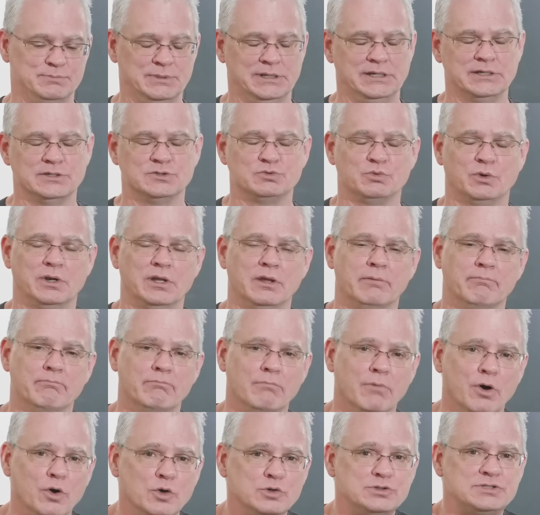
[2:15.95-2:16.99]
because one of the
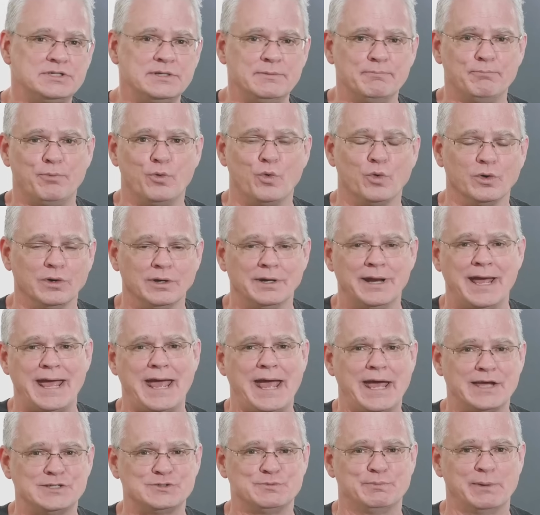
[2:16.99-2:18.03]
most important
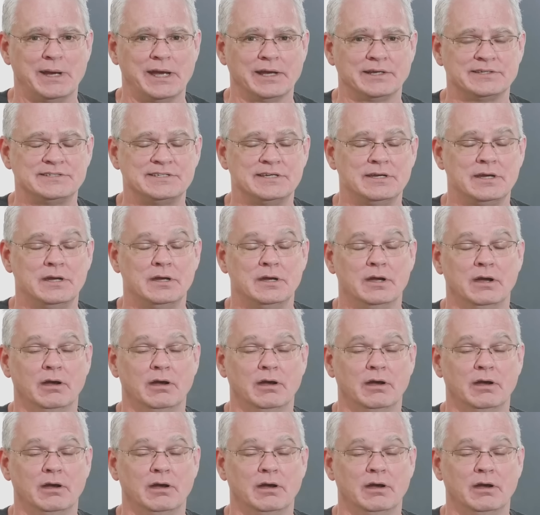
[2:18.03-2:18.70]
aspects